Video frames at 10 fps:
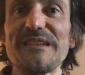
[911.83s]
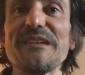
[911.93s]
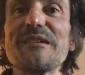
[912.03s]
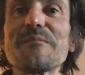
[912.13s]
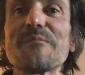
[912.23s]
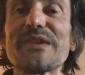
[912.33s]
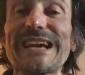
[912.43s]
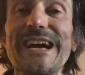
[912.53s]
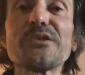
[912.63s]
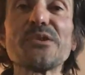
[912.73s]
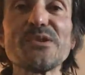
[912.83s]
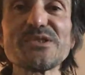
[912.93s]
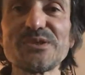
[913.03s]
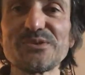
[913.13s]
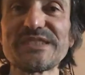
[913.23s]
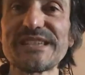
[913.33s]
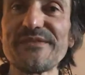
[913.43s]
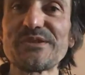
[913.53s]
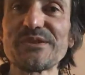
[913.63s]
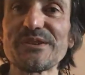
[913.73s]
But I had also to save
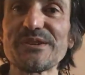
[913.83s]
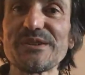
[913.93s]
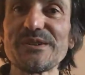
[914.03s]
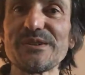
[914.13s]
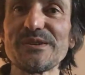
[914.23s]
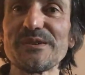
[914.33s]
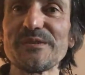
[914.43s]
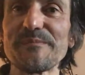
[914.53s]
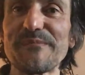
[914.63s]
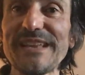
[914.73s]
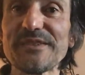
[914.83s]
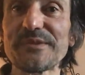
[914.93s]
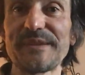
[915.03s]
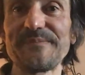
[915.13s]
the battery.